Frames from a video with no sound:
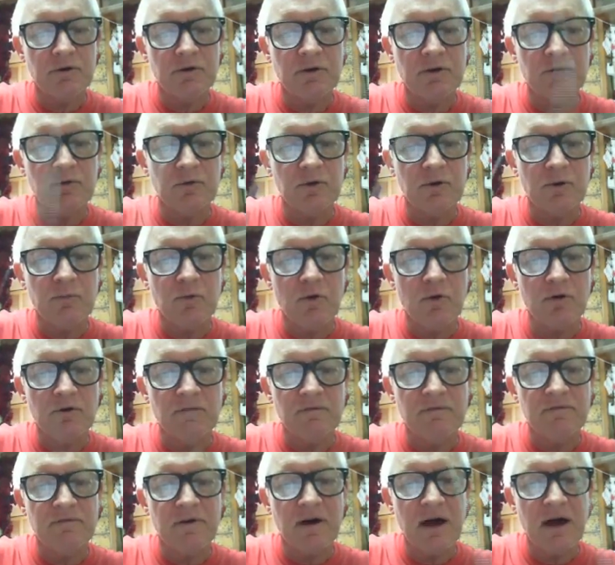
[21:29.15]

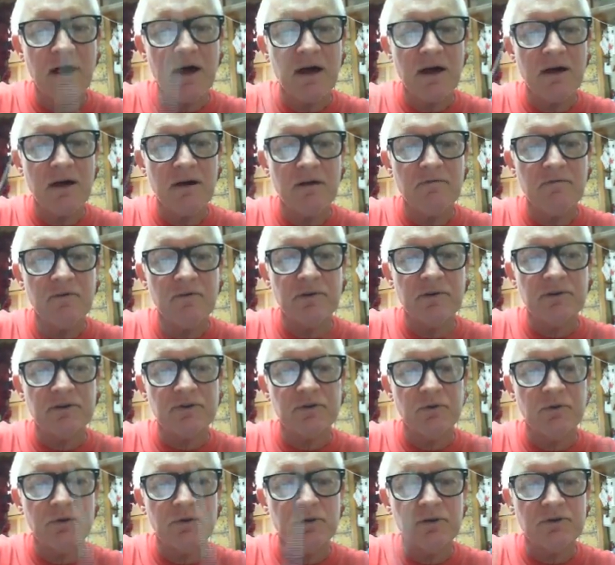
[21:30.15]
33.5,
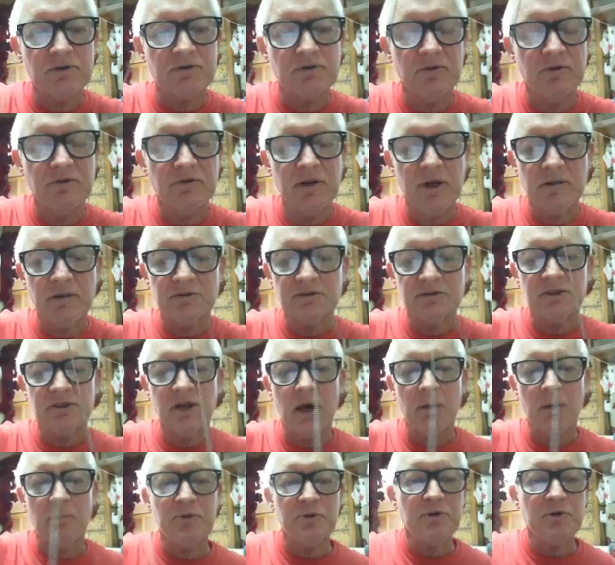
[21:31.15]
and it's going to slow down
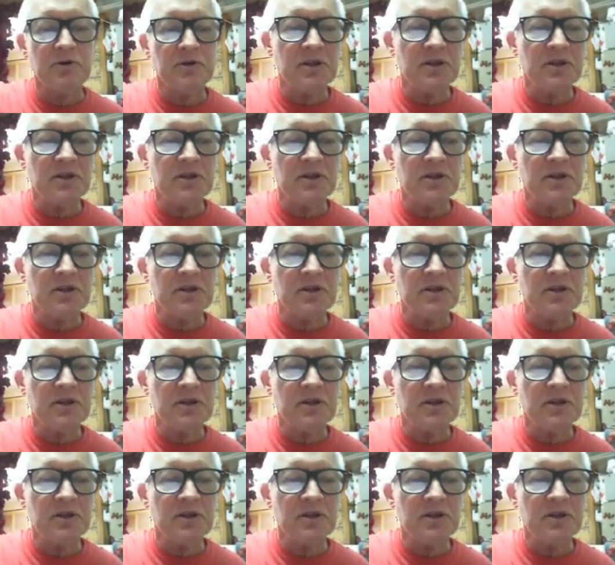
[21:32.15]
and stop.